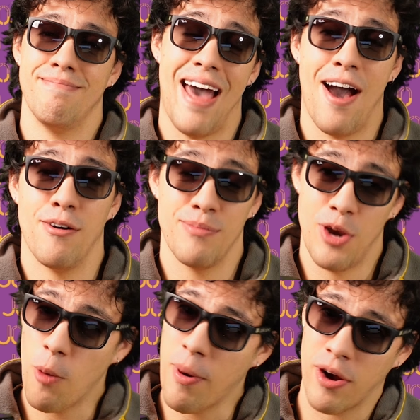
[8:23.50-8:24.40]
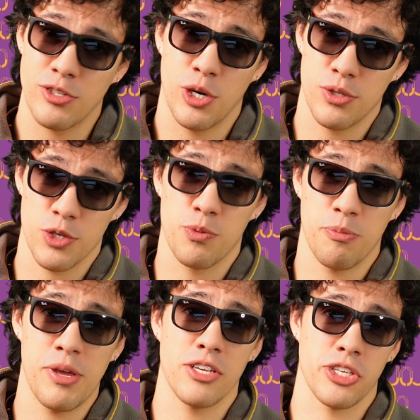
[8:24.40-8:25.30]
Now, no part of JoJo's would
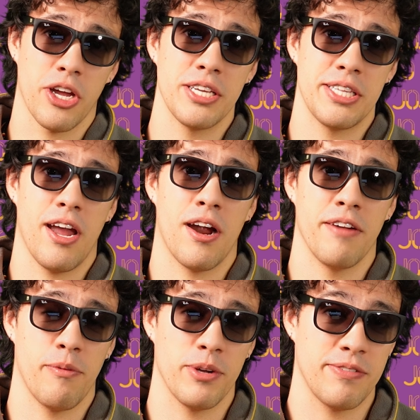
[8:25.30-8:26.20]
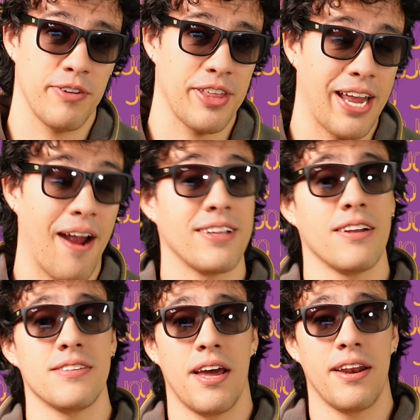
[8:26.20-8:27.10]
be as good as they are if it wasn't for the
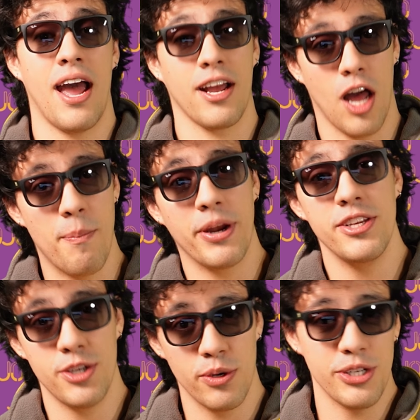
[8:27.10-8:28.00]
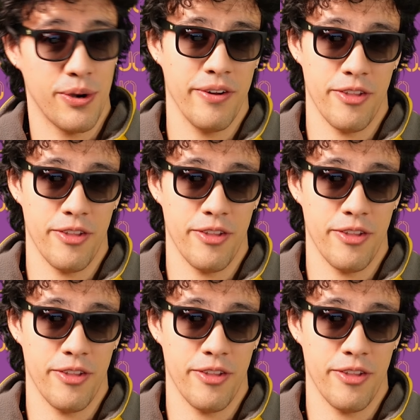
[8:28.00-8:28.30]
characters that accompany JoJo on